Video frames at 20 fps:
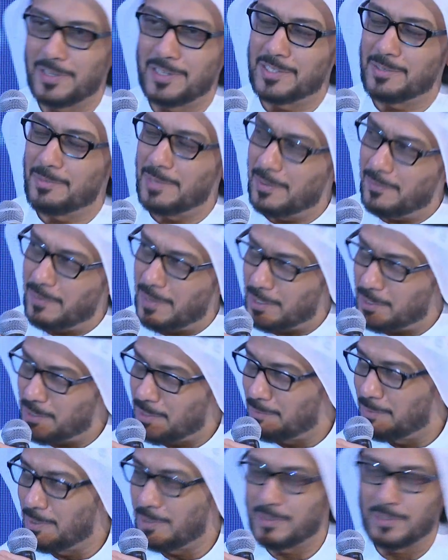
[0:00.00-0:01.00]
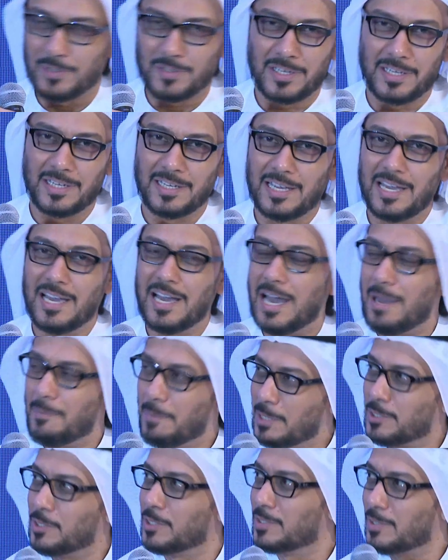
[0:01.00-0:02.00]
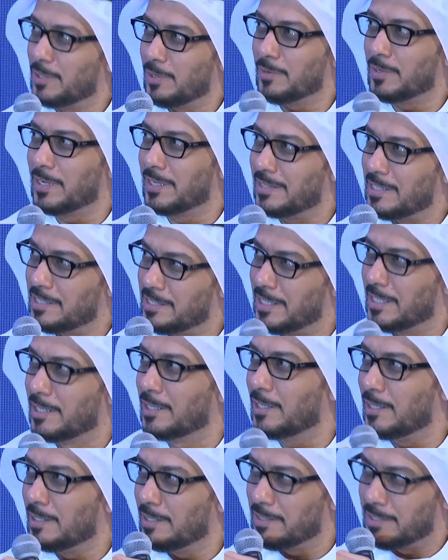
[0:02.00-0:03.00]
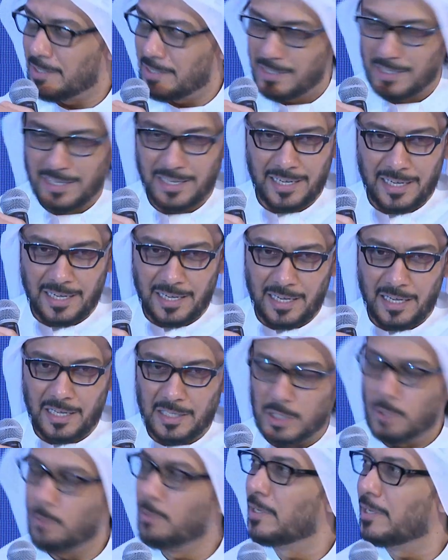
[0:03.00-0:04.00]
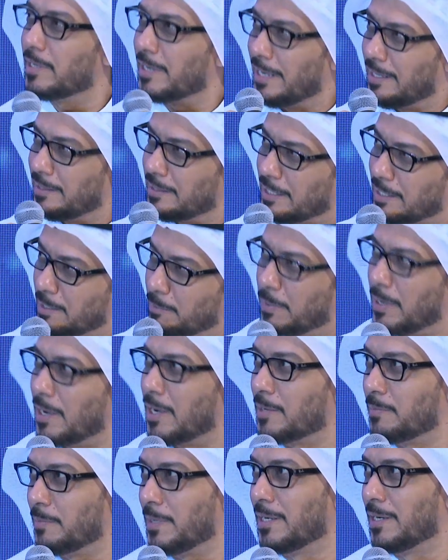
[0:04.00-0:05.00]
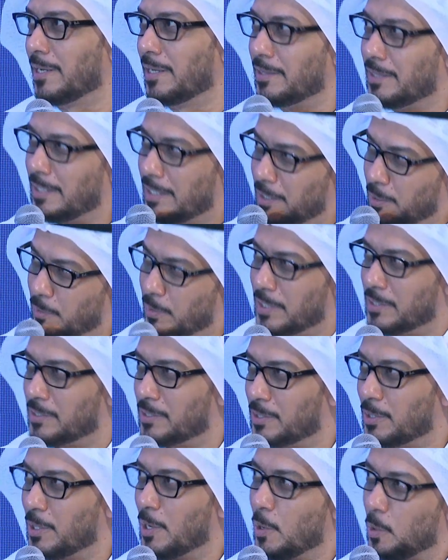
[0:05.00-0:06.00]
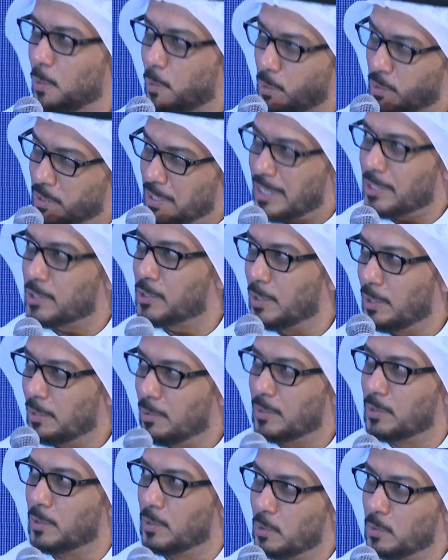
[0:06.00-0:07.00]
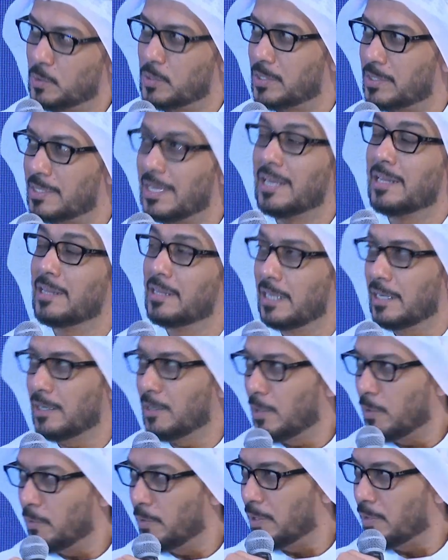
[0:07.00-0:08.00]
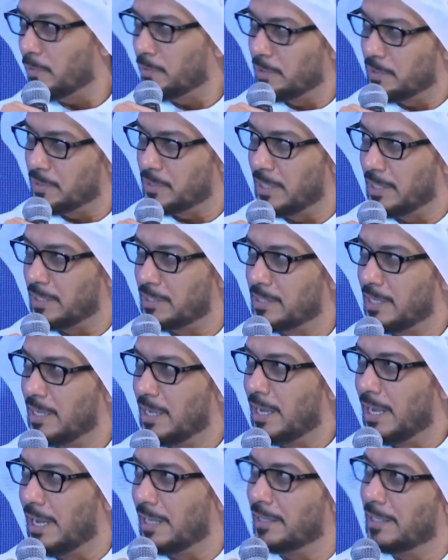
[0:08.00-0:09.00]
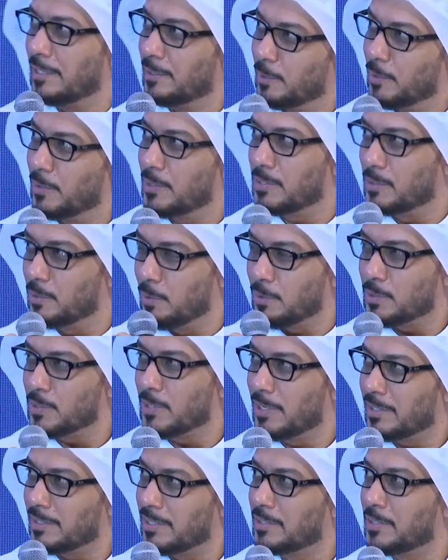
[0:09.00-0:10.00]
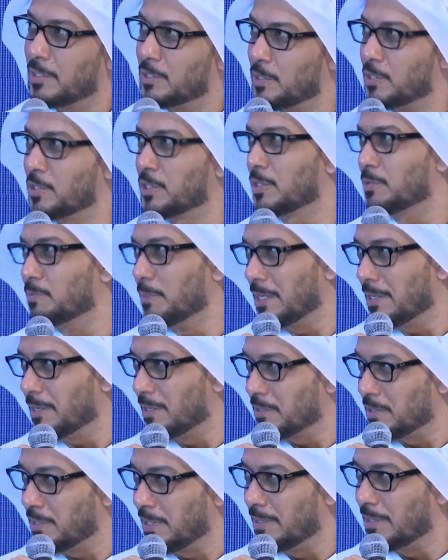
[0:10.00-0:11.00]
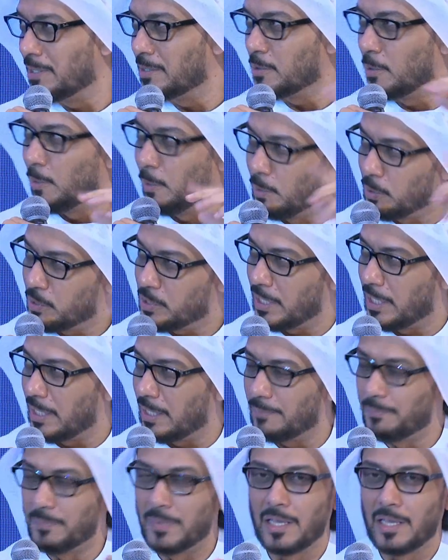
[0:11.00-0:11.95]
as a manufacturer, I'm actually talking the single dweller in that apartment, in the units, who's actually going to use this. They're not aware of these things. I think those are the decision makers in this whole chain.